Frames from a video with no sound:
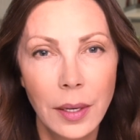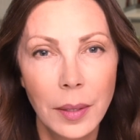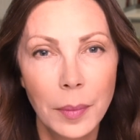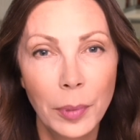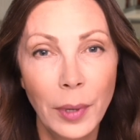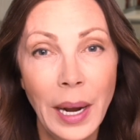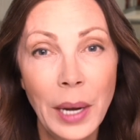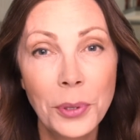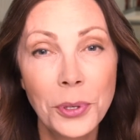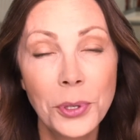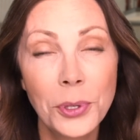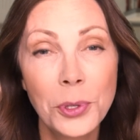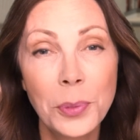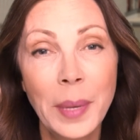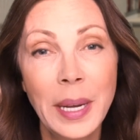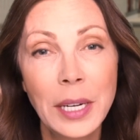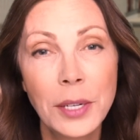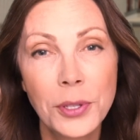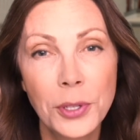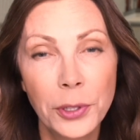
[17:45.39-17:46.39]
Browsers
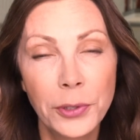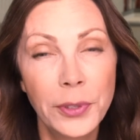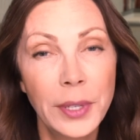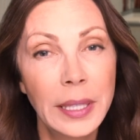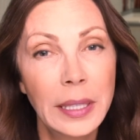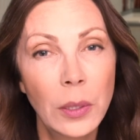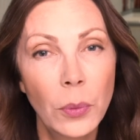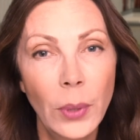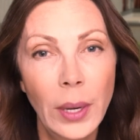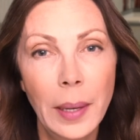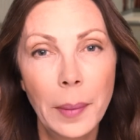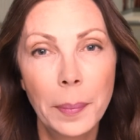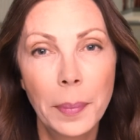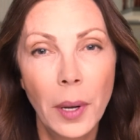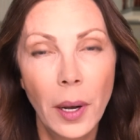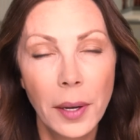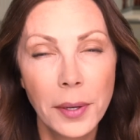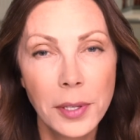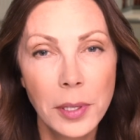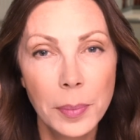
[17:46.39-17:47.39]
make surfing the web
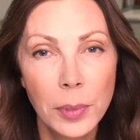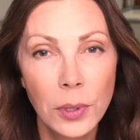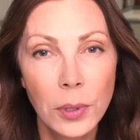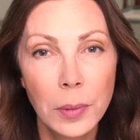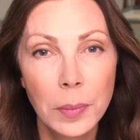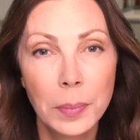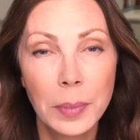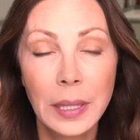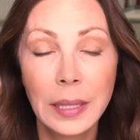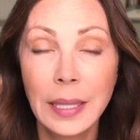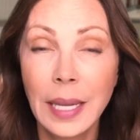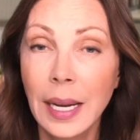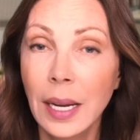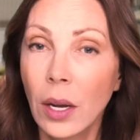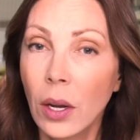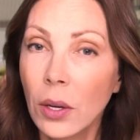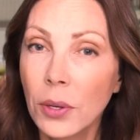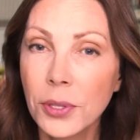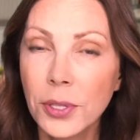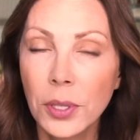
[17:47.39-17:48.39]
possible, but they
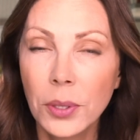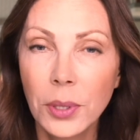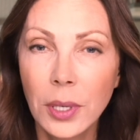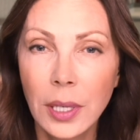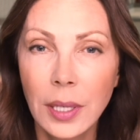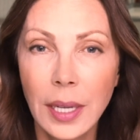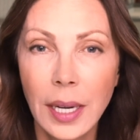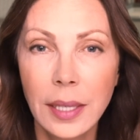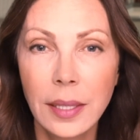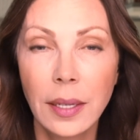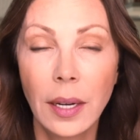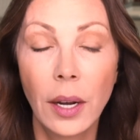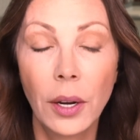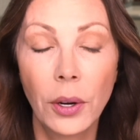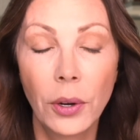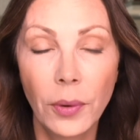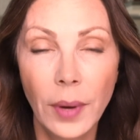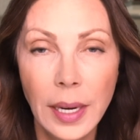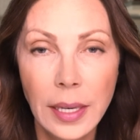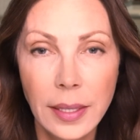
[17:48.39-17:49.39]
also collect a
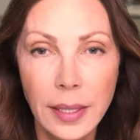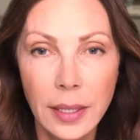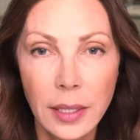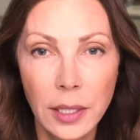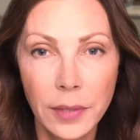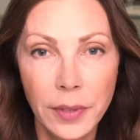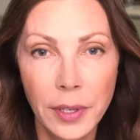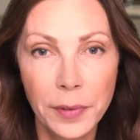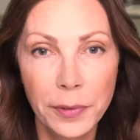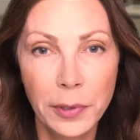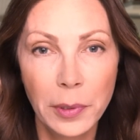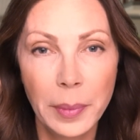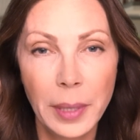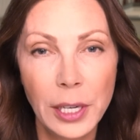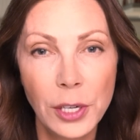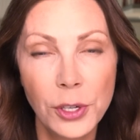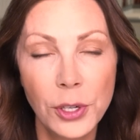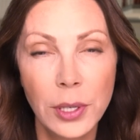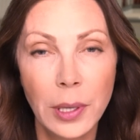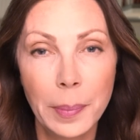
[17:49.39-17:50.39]
great deal of
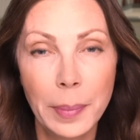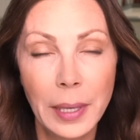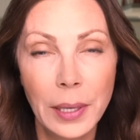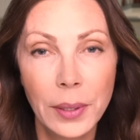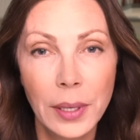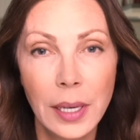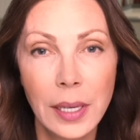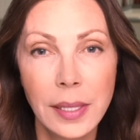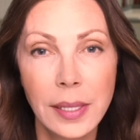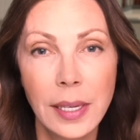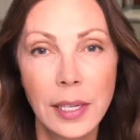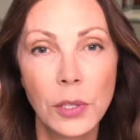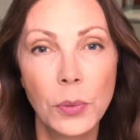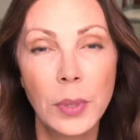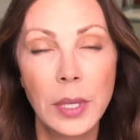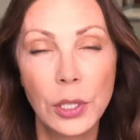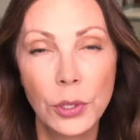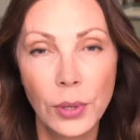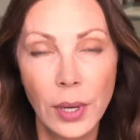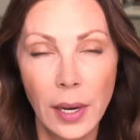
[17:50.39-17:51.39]
information about us as
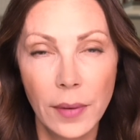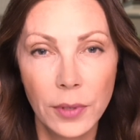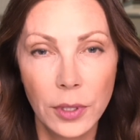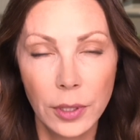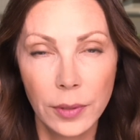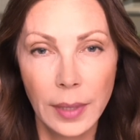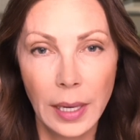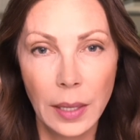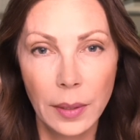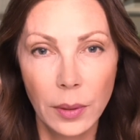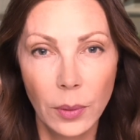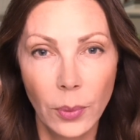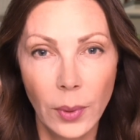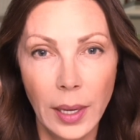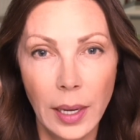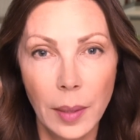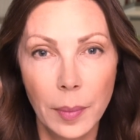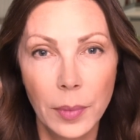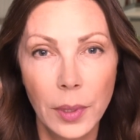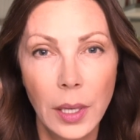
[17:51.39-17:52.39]
we travel around the
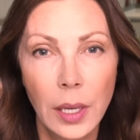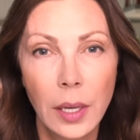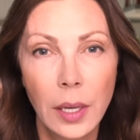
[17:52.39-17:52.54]
web.